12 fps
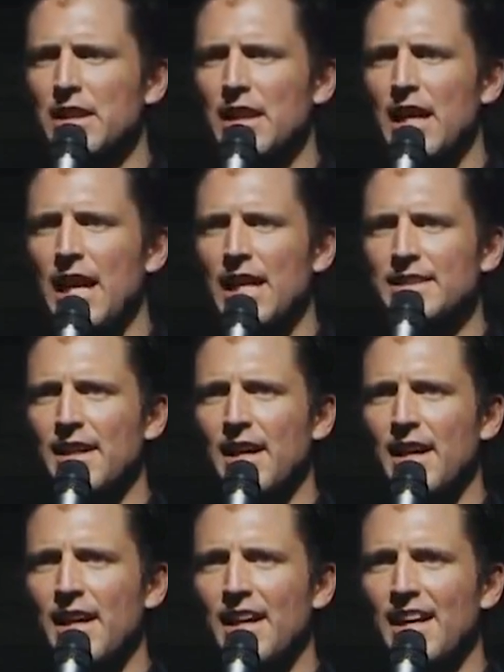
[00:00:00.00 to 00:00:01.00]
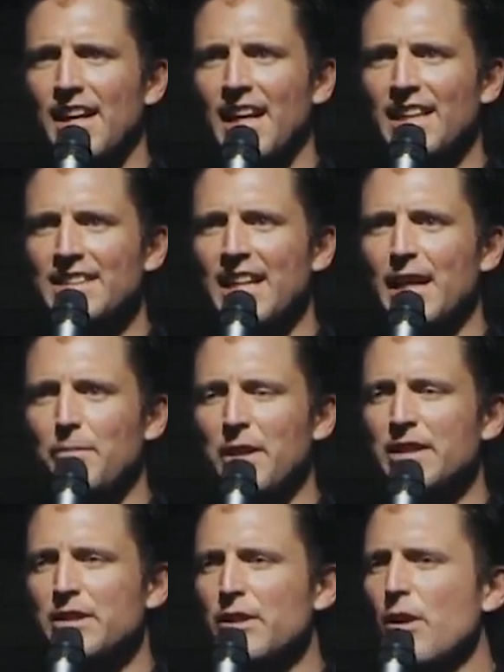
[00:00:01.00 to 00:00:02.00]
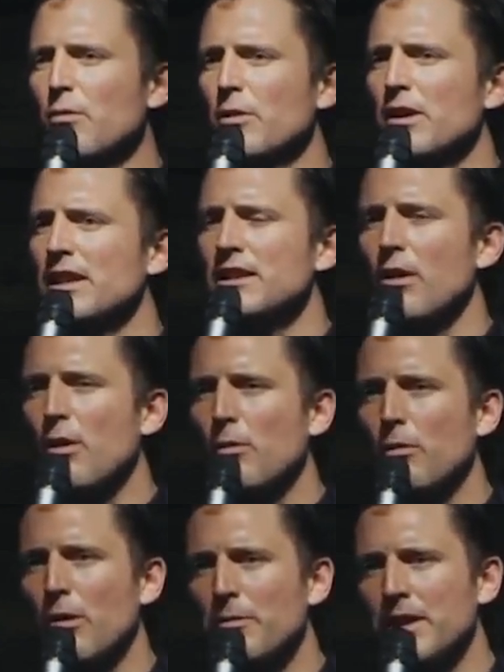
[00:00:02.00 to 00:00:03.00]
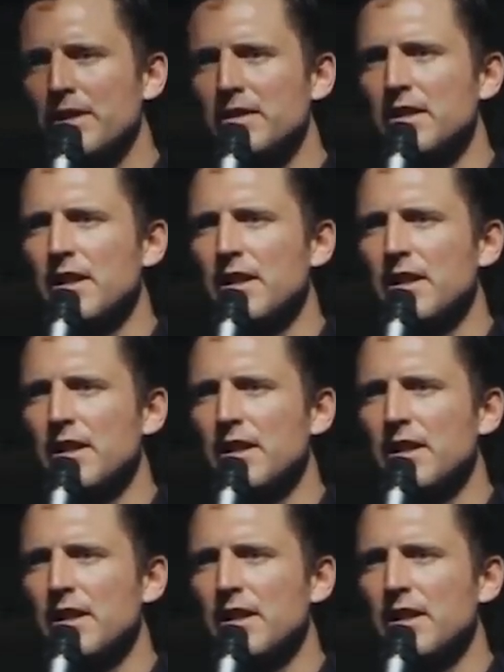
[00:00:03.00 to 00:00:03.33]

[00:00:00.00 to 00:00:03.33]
And, uh, and I dig it because you don't really know a woman